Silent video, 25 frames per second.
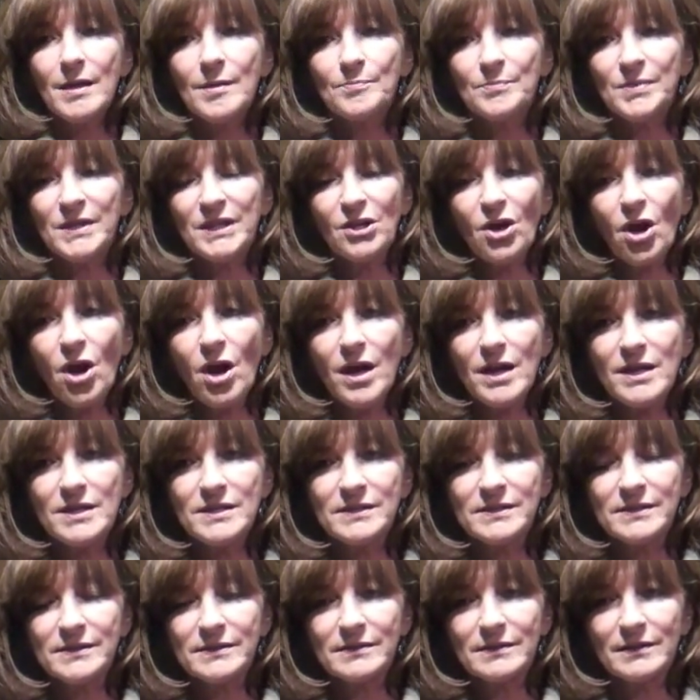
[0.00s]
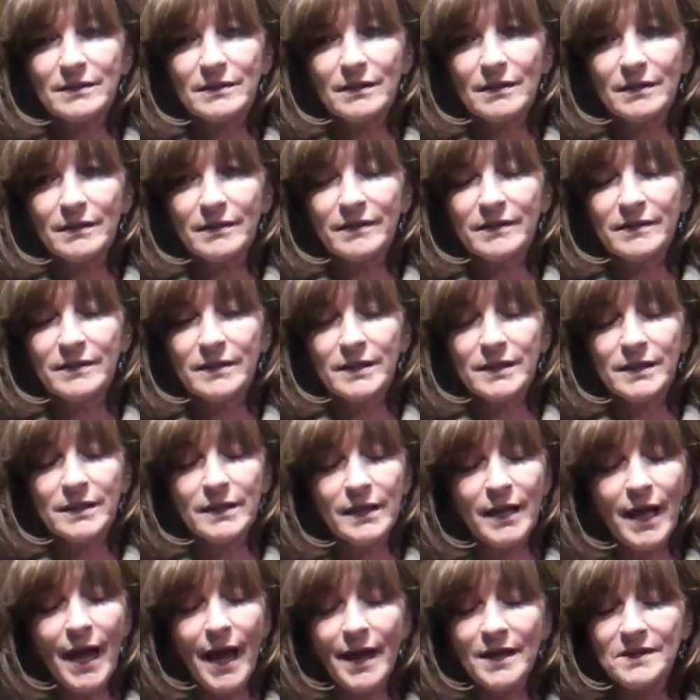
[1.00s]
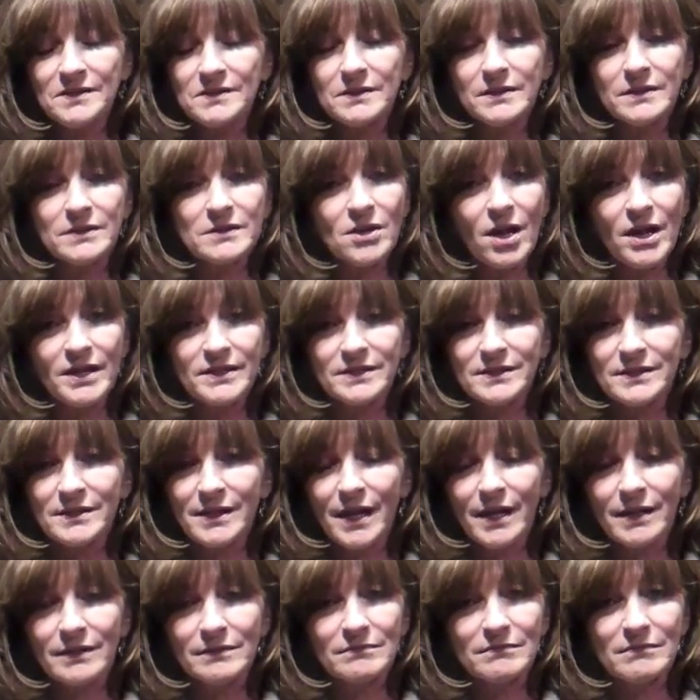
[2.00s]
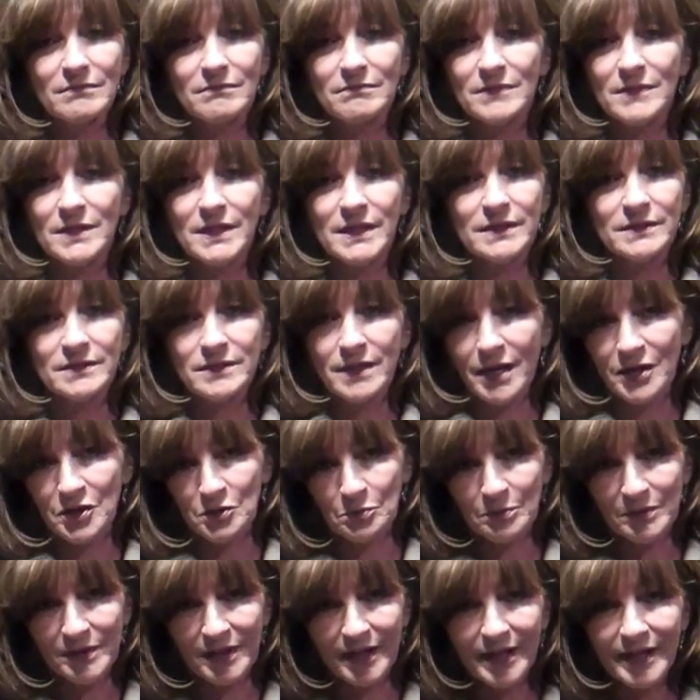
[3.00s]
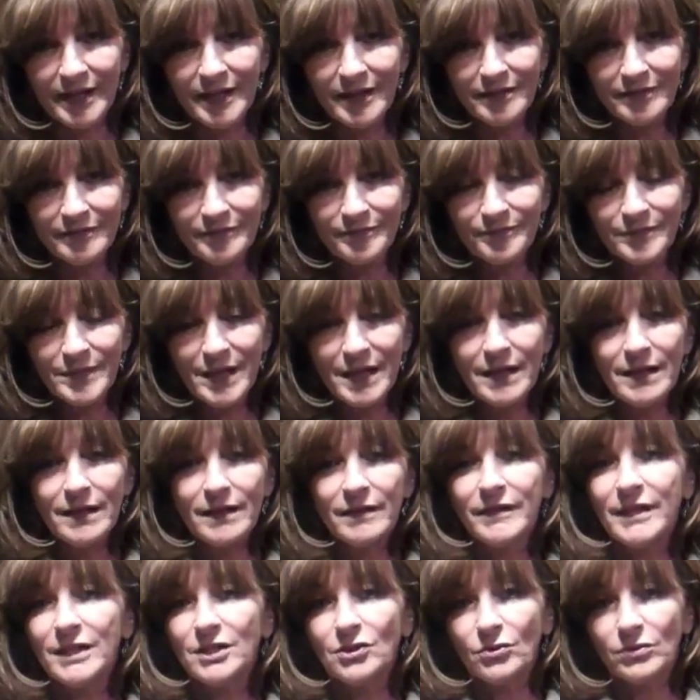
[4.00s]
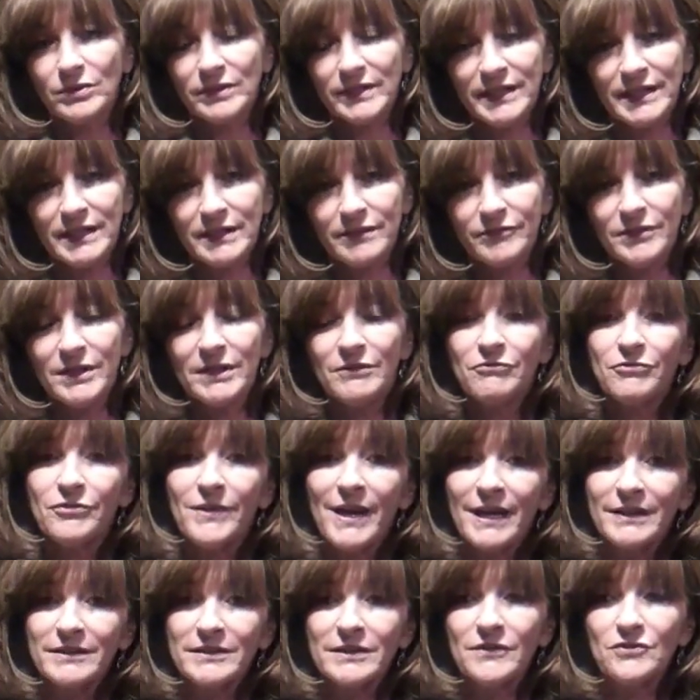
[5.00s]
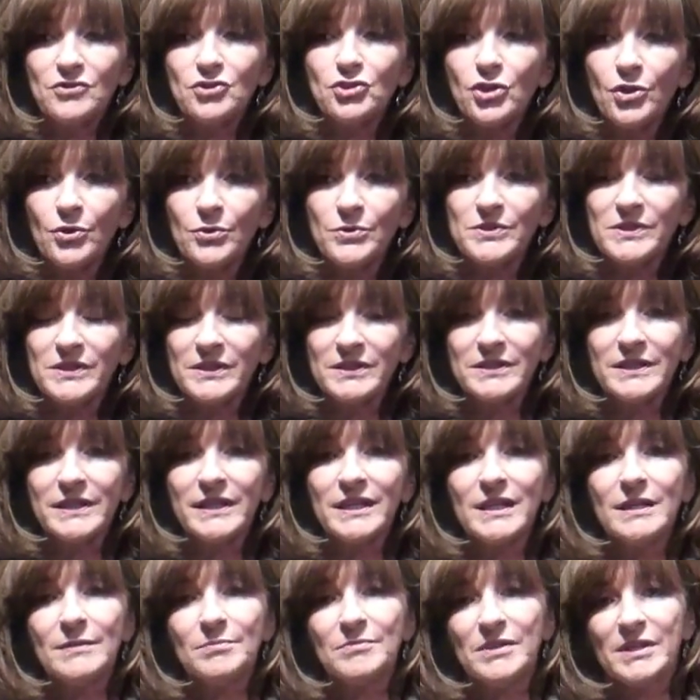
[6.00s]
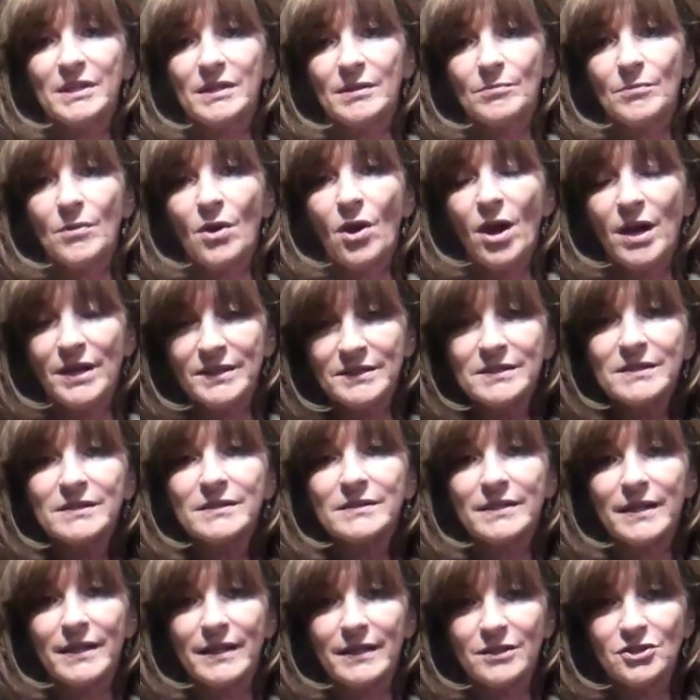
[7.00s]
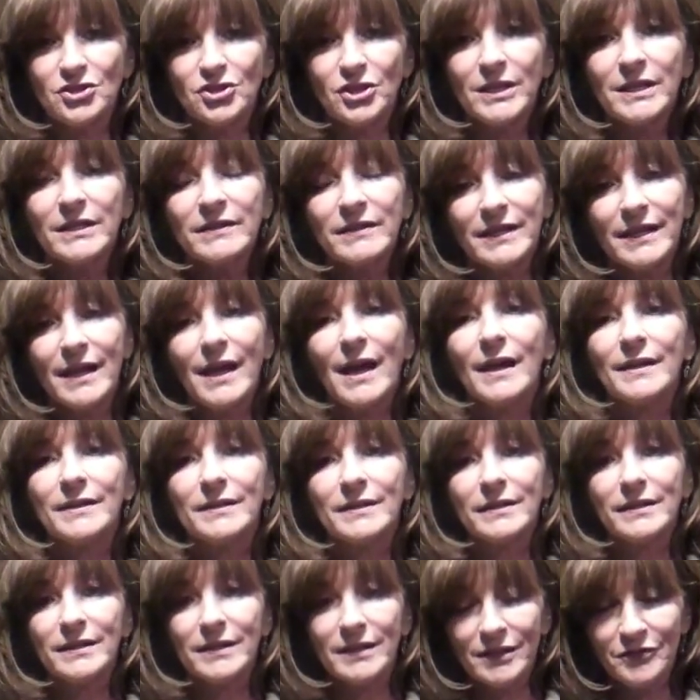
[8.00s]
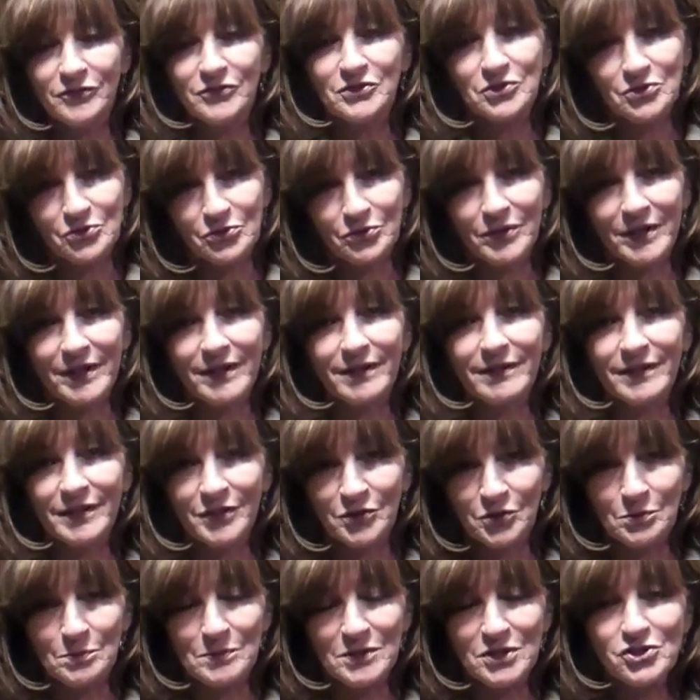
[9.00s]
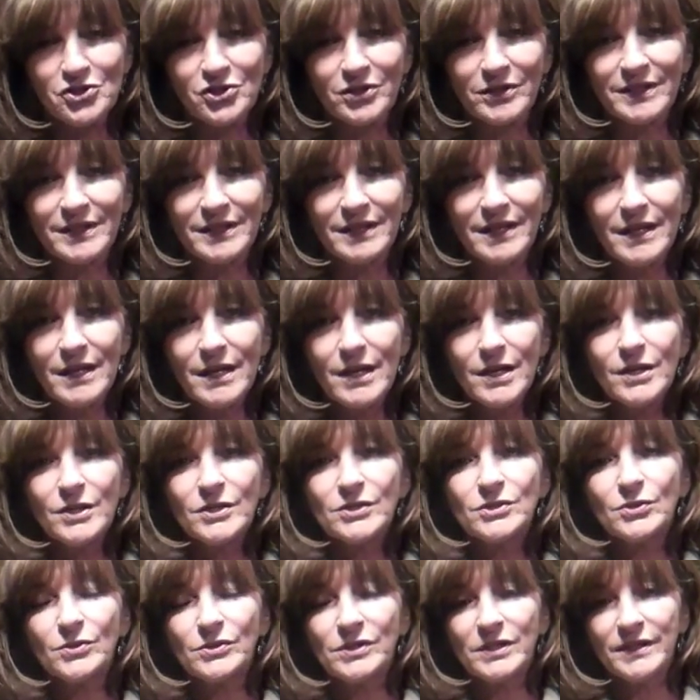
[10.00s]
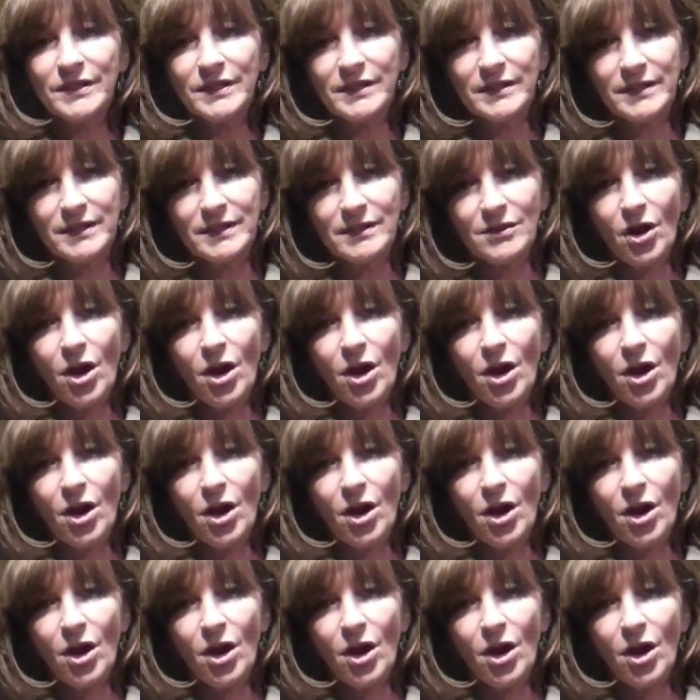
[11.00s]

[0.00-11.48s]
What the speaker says: because the cast is on set the entire play. They don't leave. In fact, I've chosen to keep them on stage in the attic even during intermission, so that the